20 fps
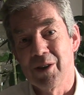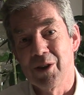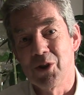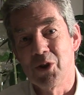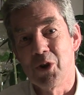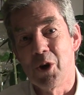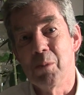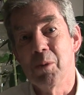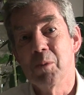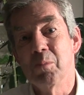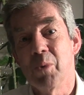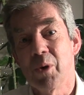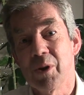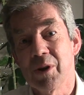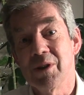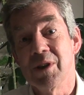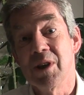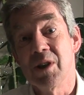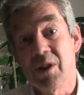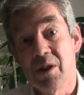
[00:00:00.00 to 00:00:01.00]
German
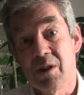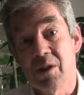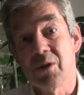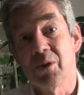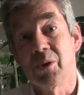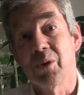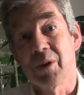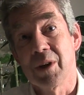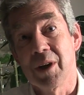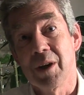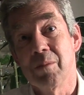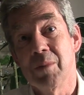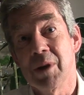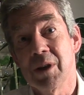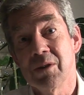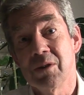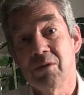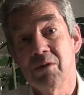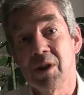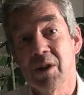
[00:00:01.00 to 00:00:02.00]
politicians talking
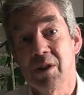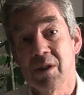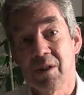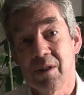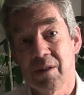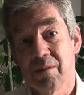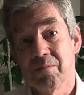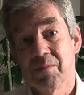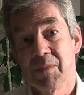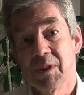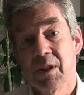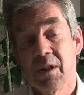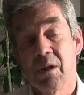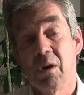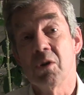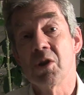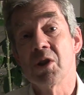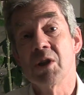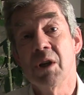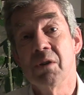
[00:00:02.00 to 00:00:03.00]
about Greece.
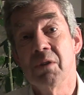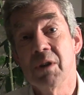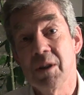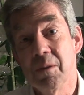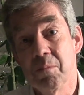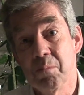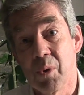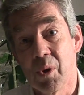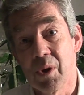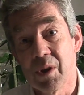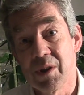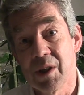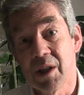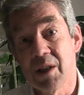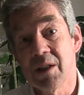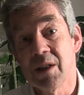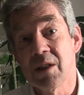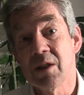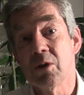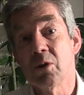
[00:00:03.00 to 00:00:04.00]
Austerity
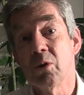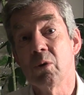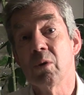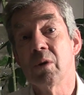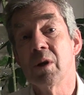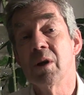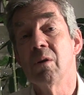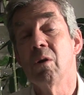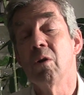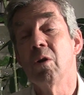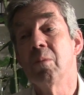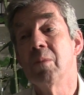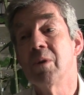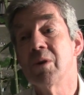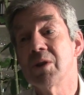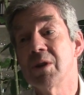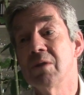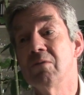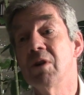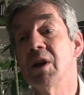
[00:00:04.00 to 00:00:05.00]
politics is talking
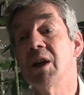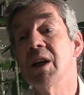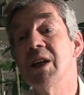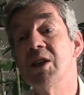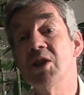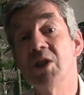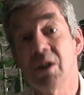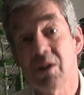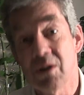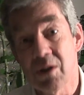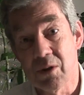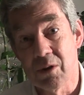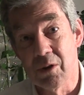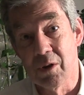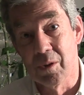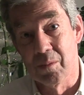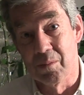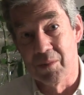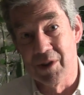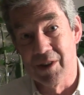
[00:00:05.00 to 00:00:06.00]
almost in religious
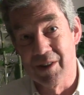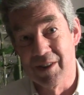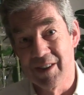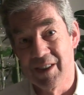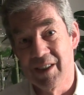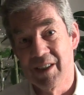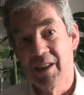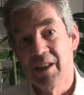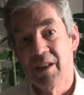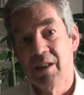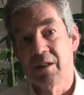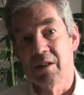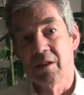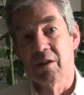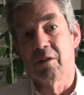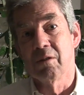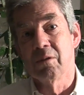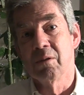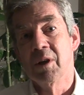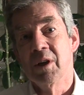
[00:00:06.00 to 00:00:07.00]
terms.
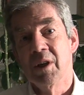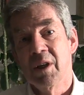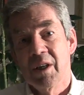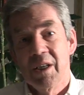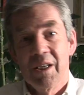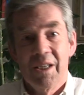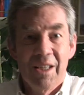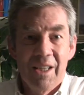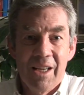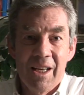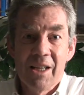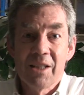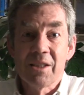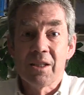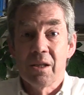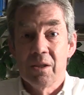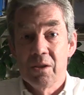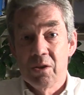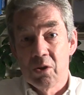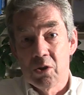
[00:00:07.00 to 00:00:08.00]
So
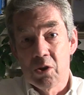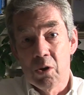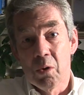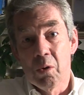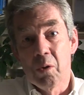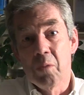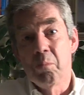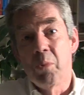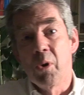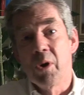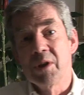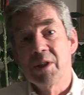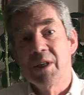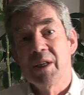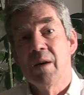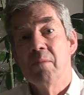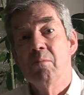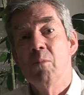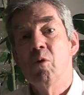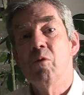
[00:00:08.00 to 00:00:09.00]
policy
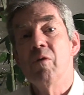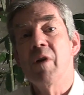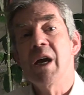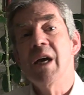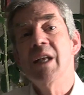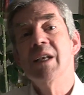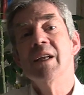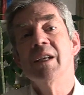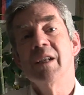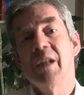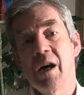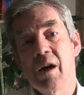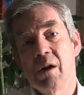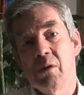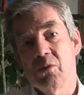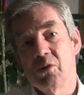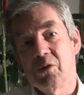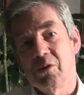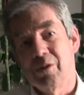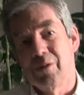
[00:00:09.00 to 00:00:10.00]
can move in and
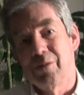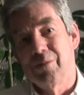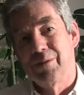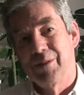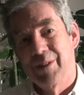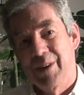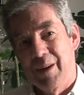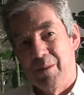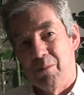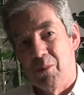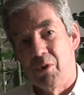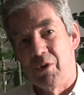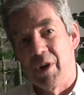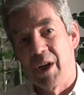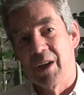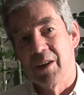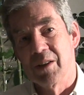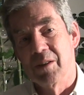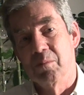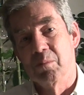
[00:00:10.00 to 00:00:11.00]
out of
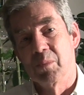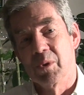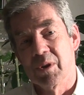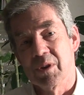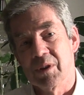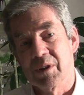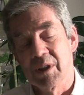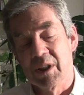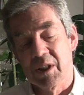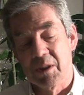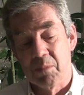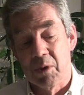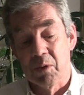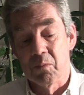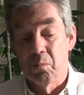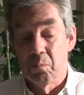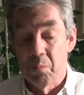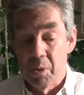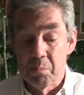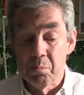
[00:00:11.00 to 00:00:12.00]
morality politics,
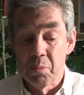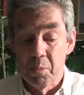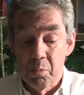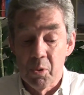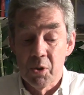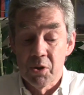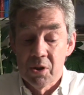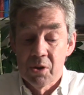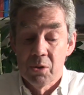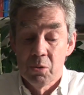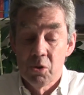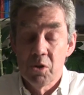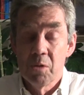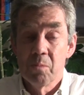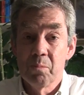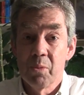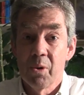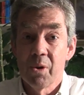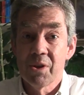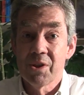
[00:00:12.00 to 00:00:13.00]
but prostitution
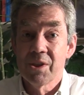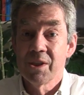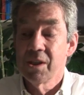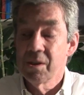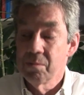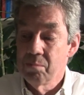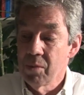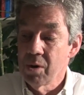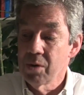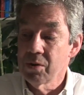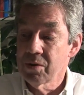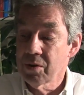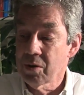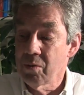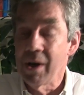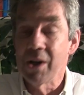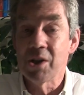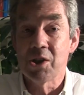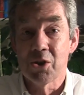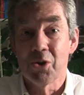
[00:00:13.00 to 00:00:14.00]
policy is
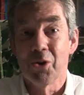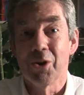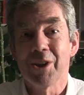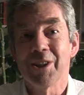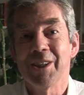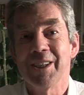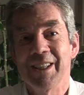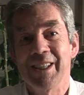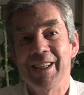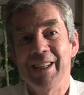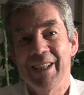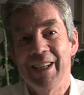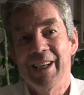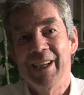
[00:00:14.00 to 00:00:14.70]
quite solidly